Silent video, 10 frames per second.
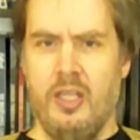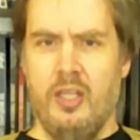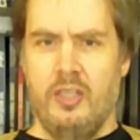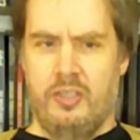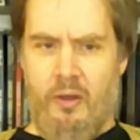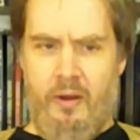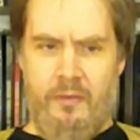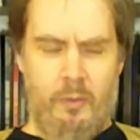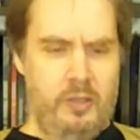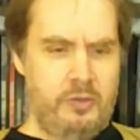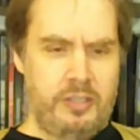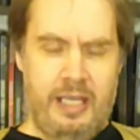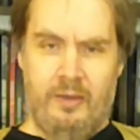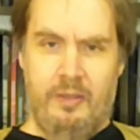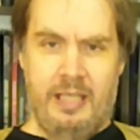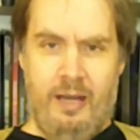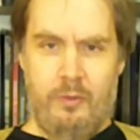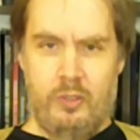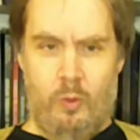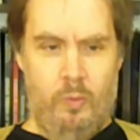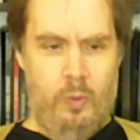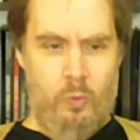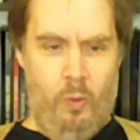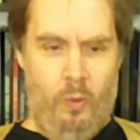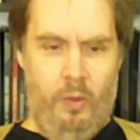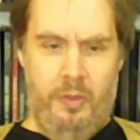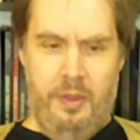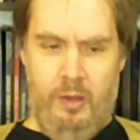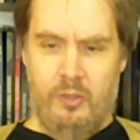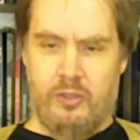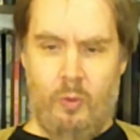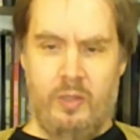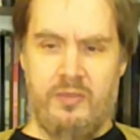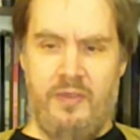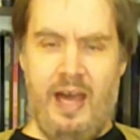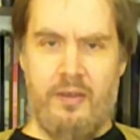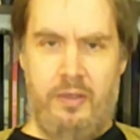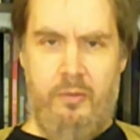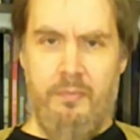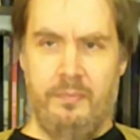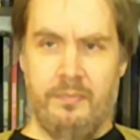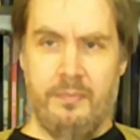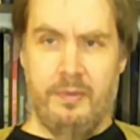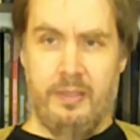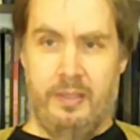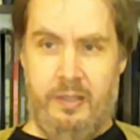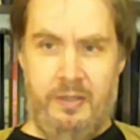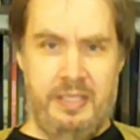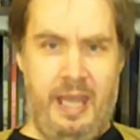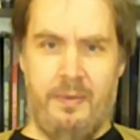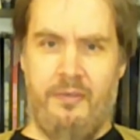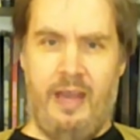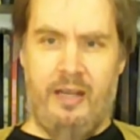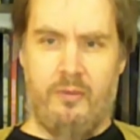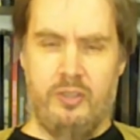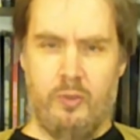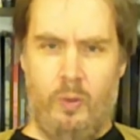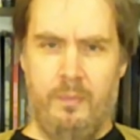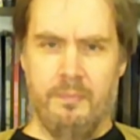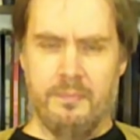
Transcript: So everyone who's taking an attack with a sword would roll their sword's value you know the damage factor of the sword,